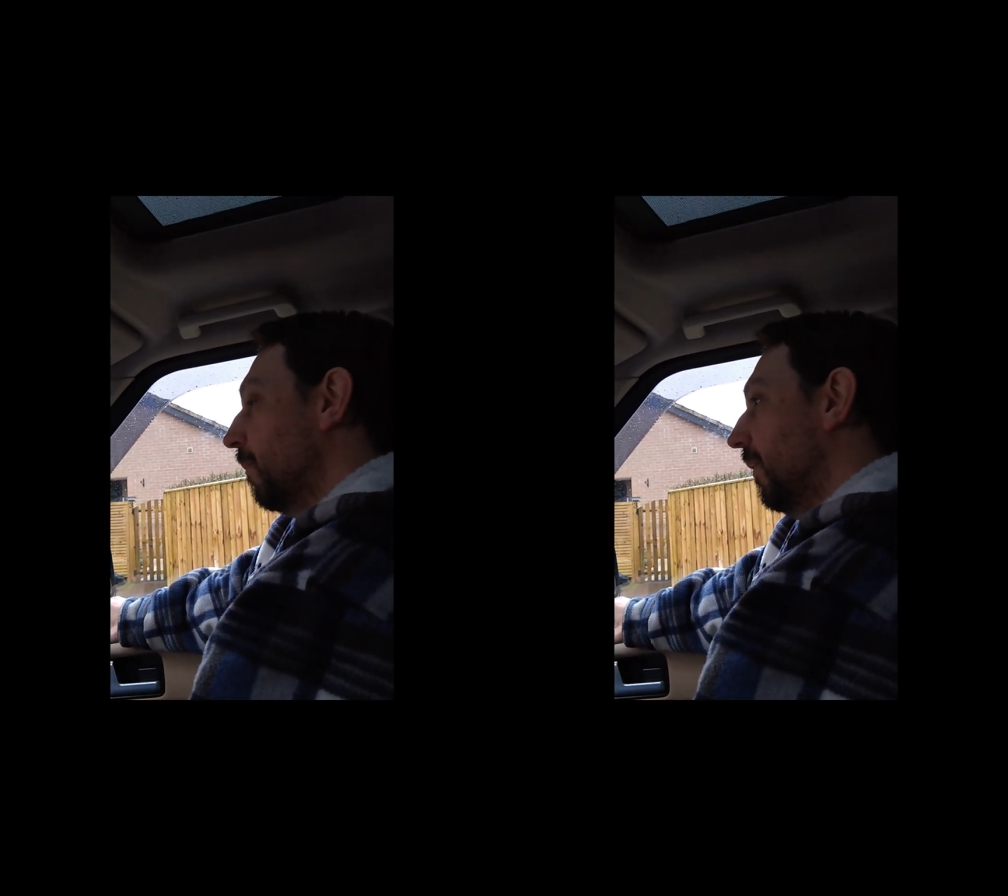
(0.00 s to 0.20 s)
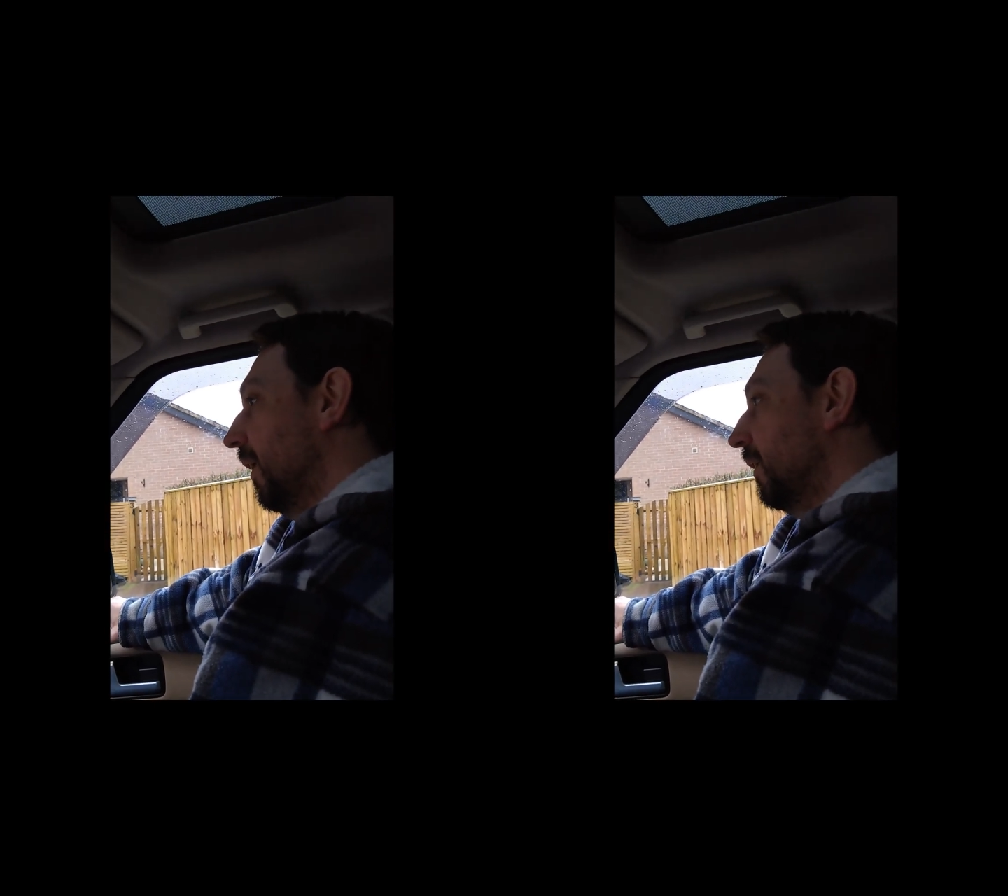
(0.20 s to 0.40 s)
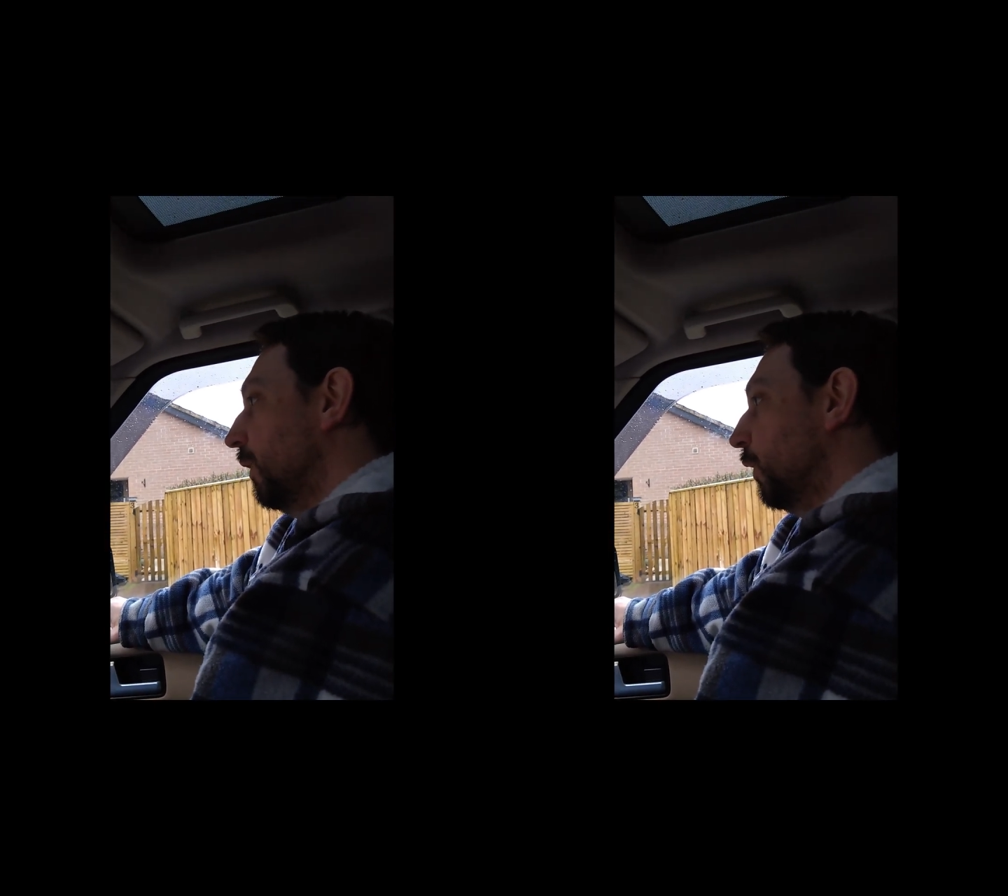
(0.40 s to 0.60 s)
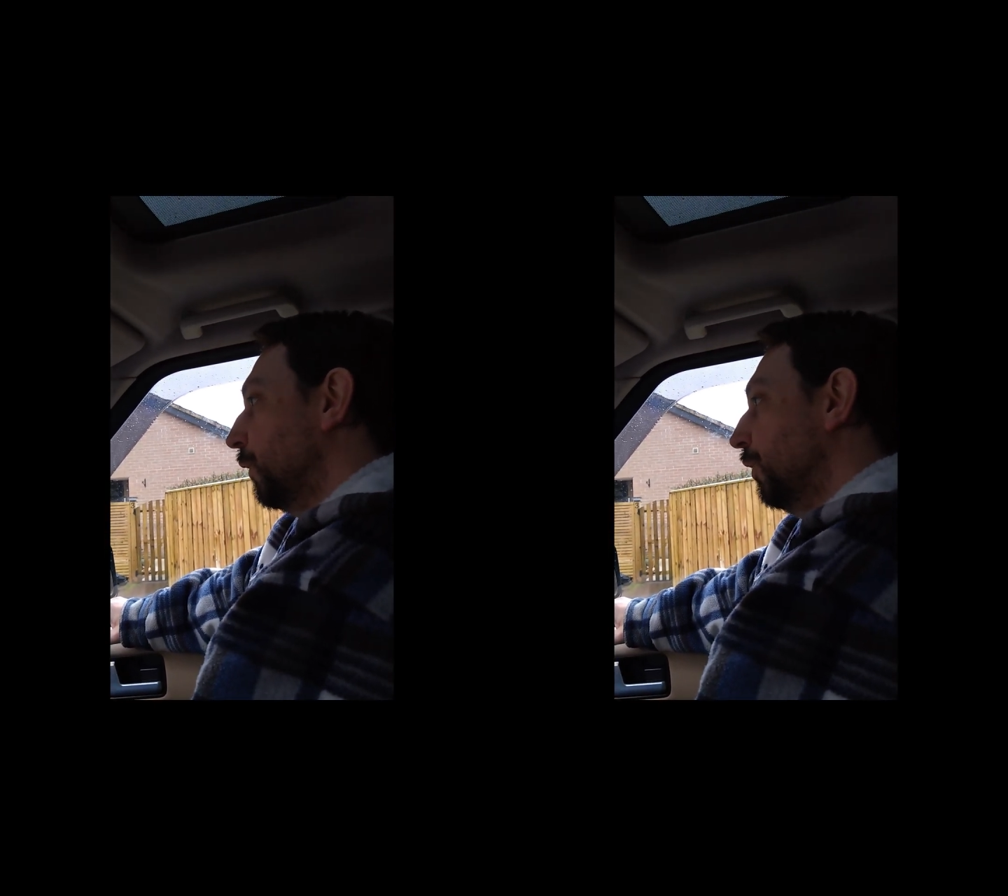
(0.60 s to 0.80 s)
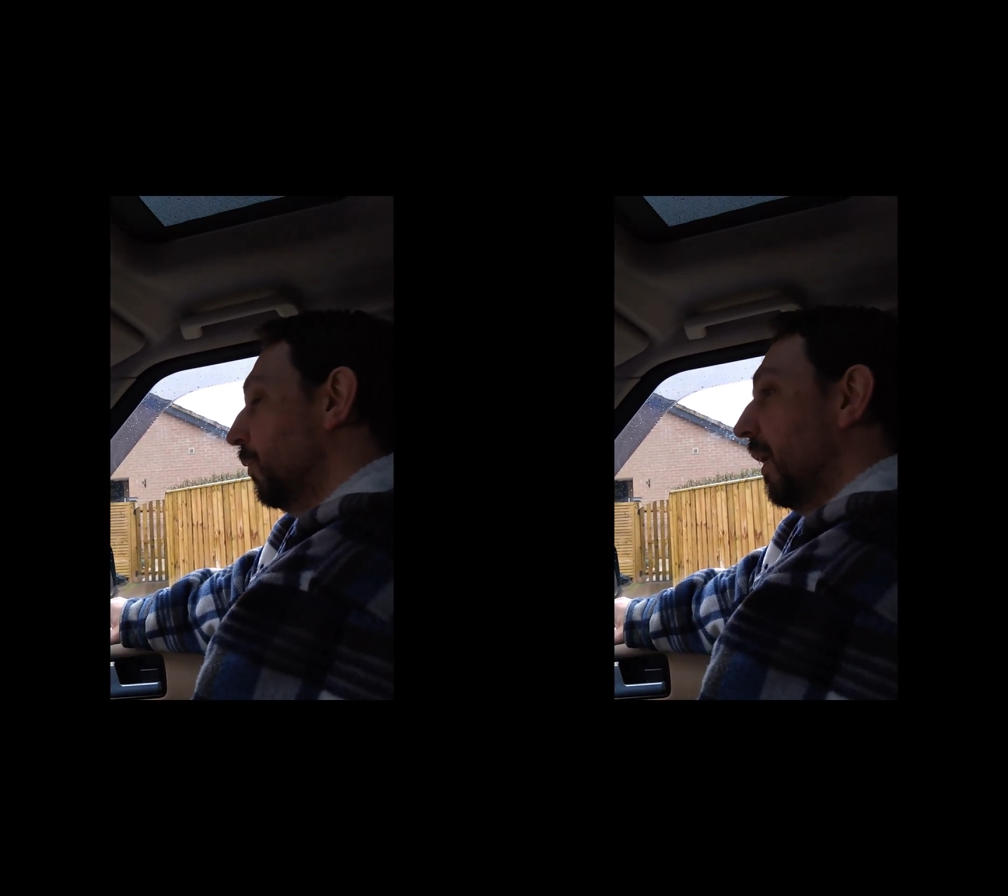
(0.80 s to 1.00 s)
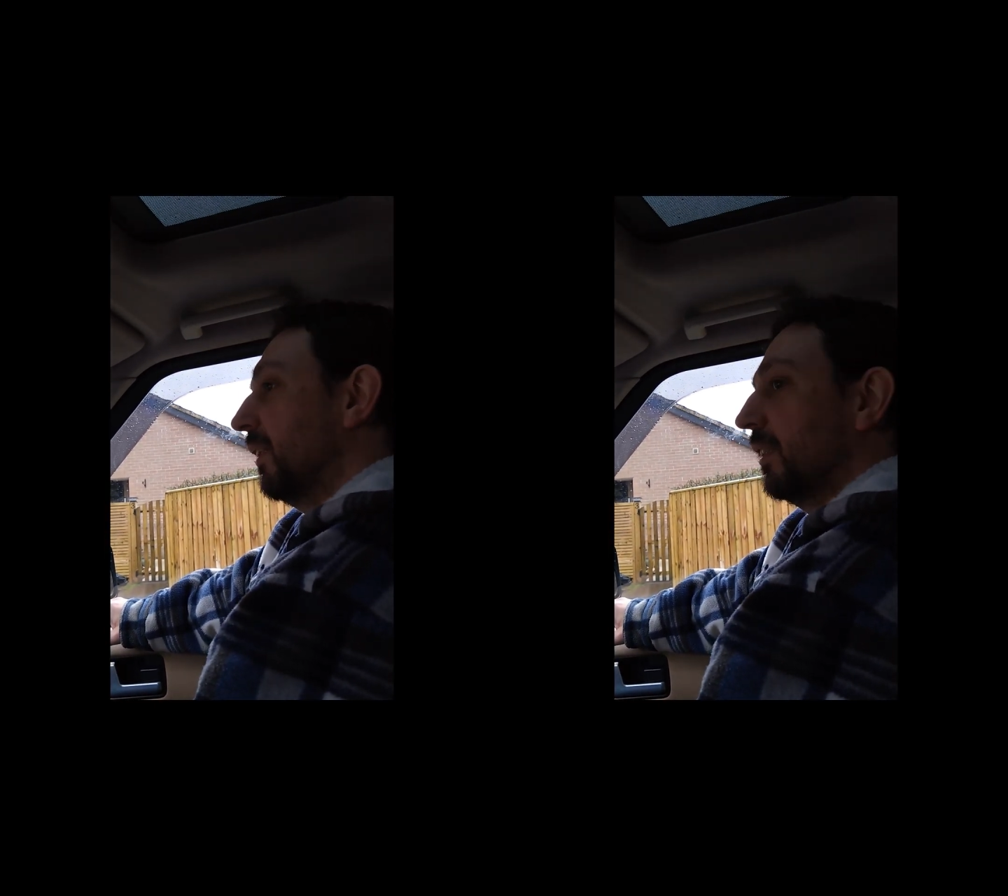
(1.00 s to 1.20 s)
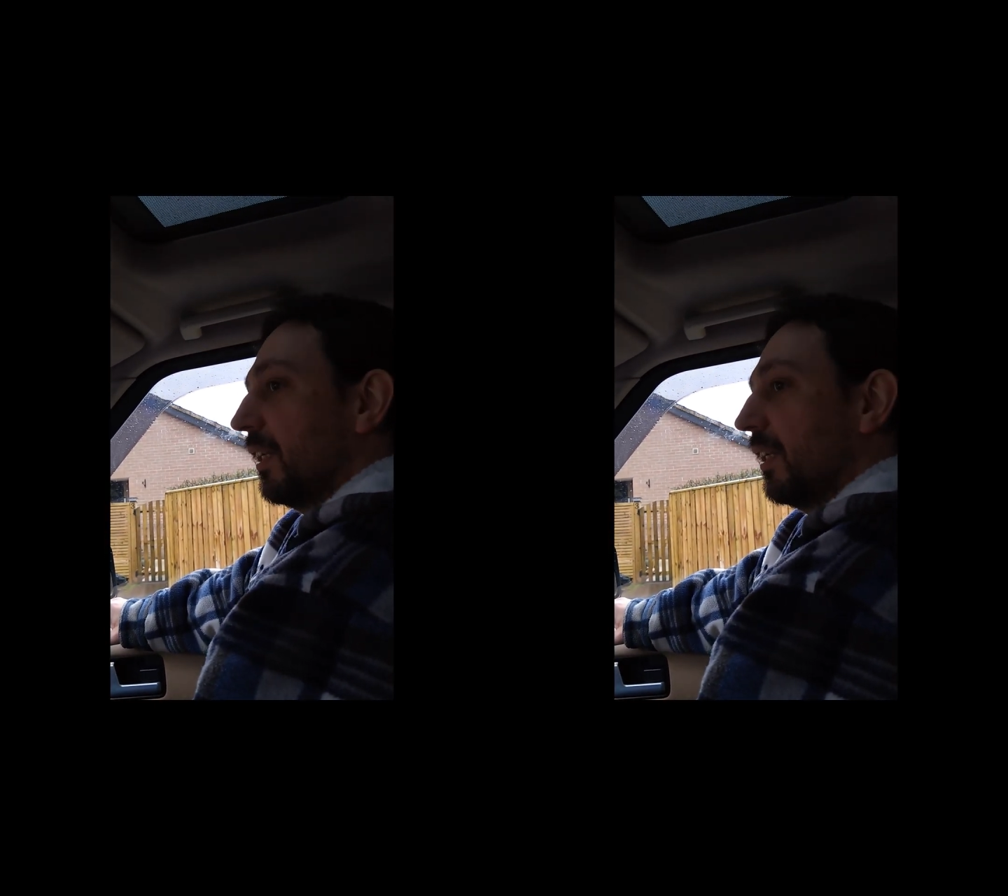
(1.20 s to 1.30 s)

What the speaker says: then you add